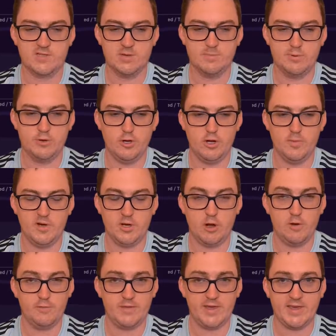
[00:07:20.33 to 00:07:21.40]
superb, and
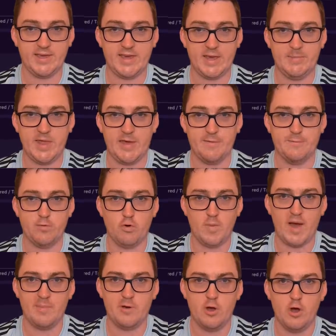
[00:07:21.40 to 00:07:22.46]
hopefully he can keep that
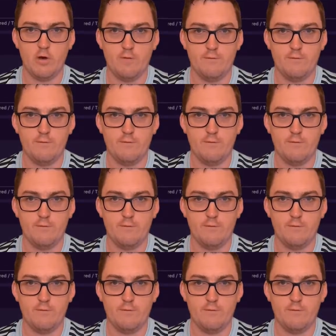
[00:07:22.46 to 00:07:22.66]
form up